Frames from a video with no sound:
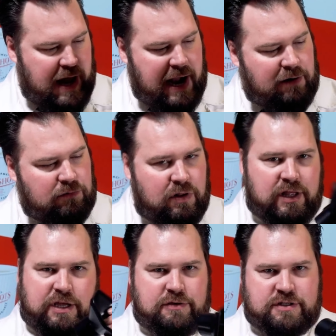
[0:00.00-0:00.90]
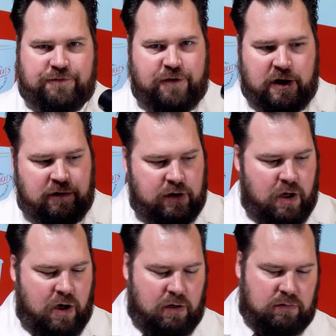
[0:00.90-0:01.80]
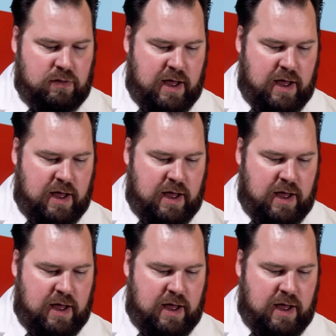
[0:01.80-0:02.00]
I don't really use the funnel at all.